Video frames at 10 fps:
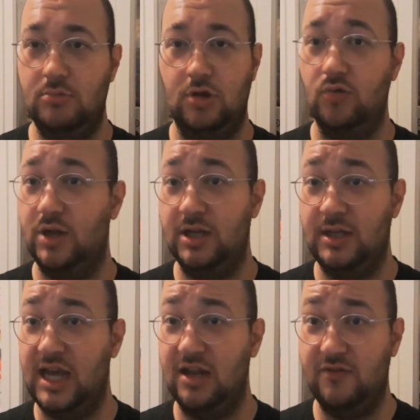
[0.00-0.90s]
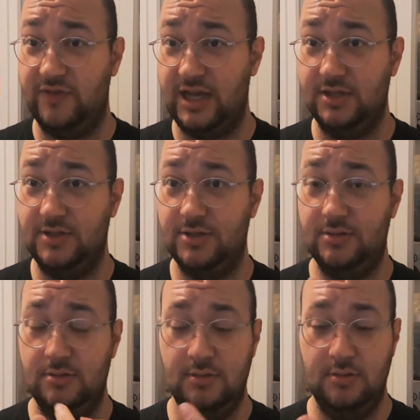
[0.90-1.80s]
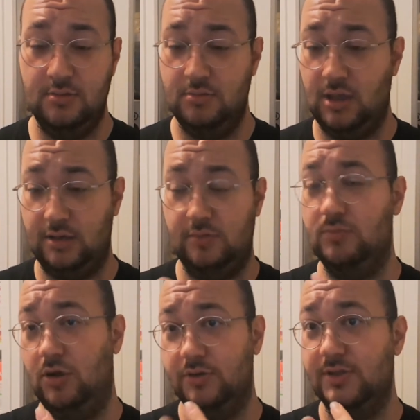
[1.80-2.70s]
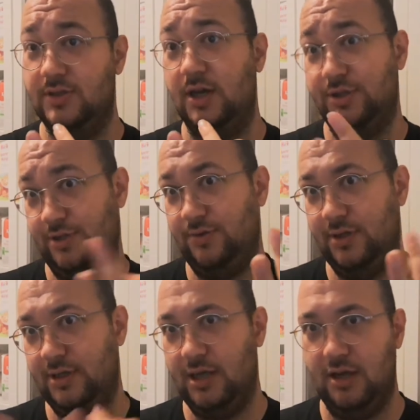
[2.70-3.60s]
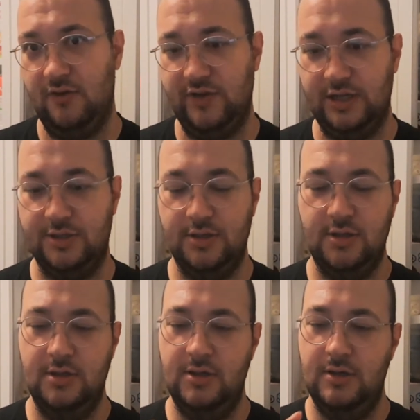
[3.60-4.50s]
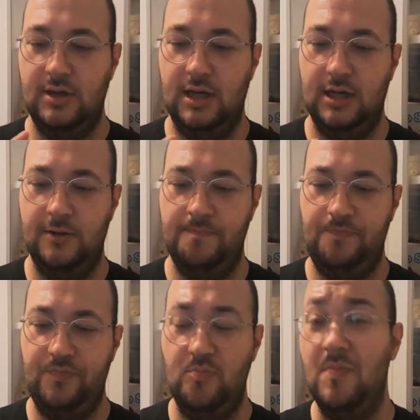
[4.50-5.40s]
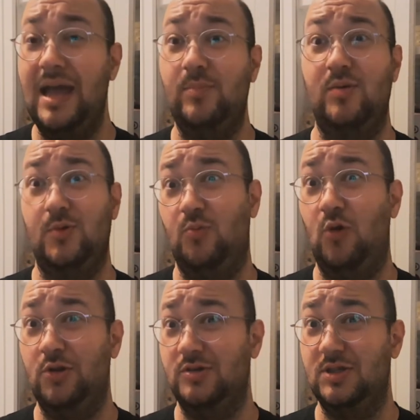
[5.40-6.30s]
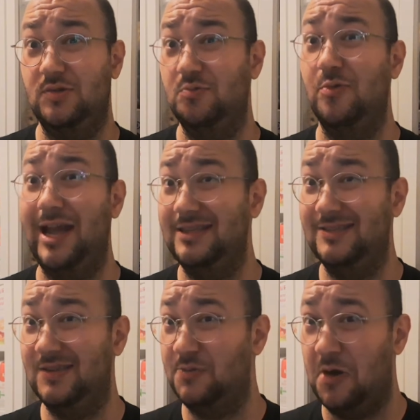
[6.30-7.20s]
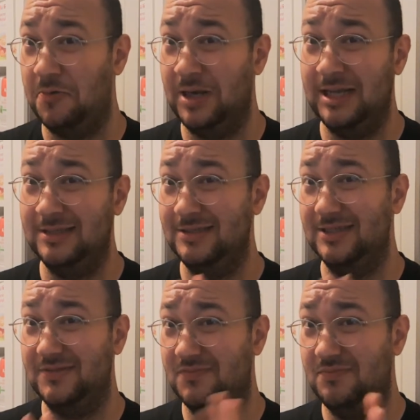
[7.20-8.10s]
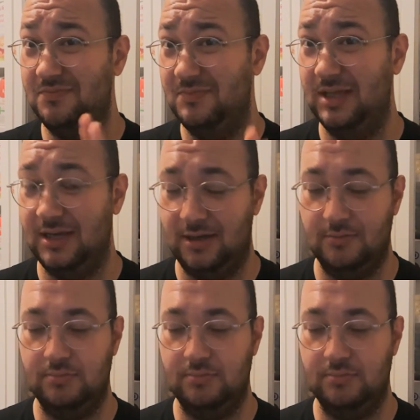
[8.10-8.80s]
green and yellow veg, like non-starchy green and yellow veg, maybe with one or two reds thrown in, just, you know,